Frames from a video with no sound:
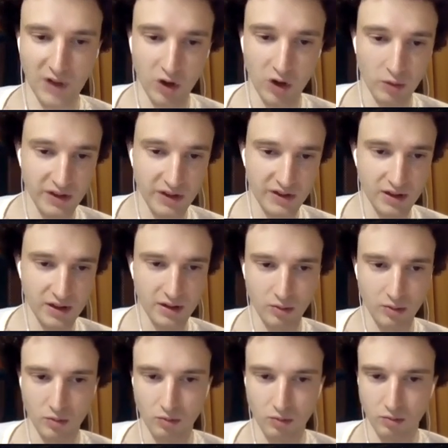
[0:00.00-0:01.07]
you might think,
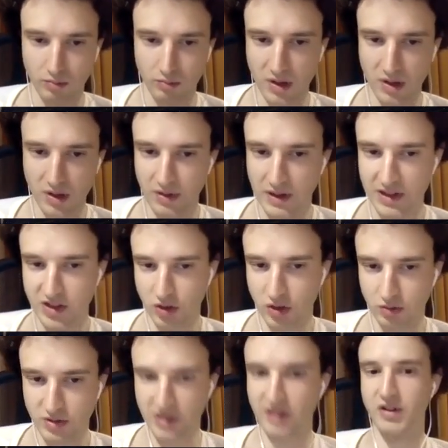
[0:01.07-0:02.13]
maybe let's
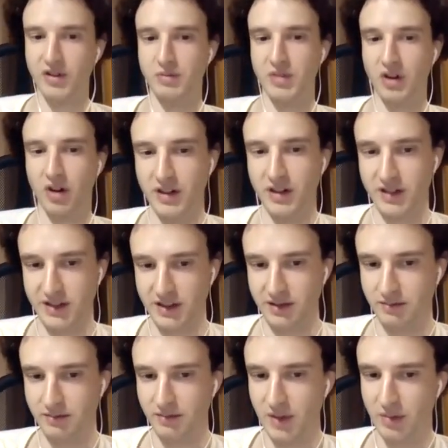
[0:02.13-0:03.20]
show TFNP hardness
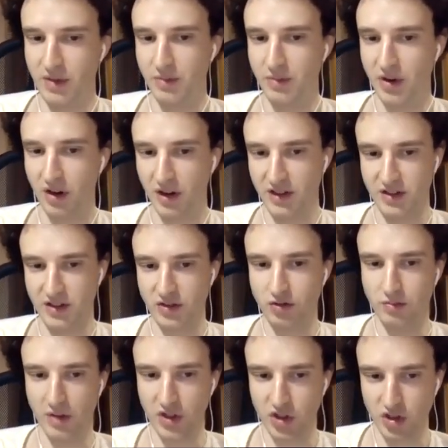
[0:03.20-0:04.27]
then. Maybe NP hardness is too
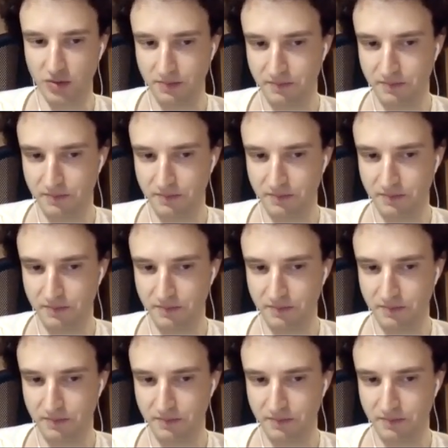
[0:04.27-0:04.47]
much.